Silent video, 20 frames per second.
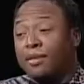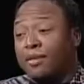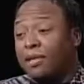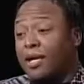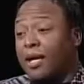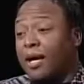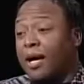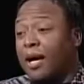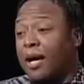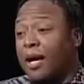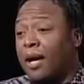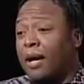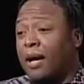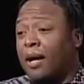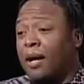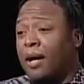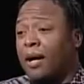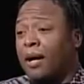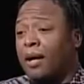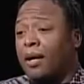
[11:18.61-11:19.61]
Here's the thing.
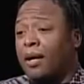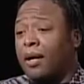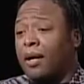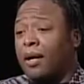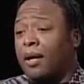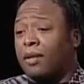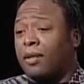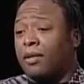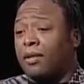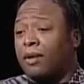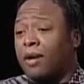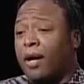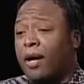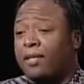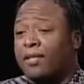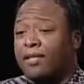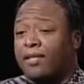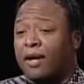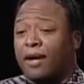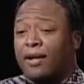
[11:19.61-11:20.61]
I
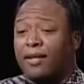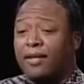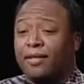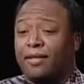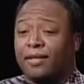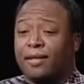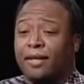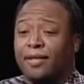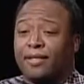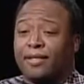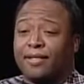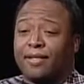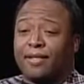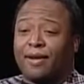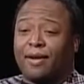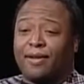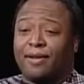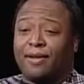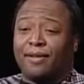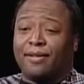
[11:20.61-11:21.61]
just
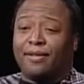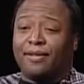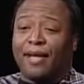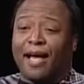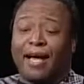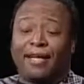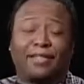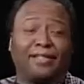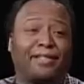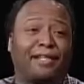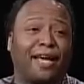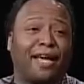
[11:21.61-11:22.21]
started acting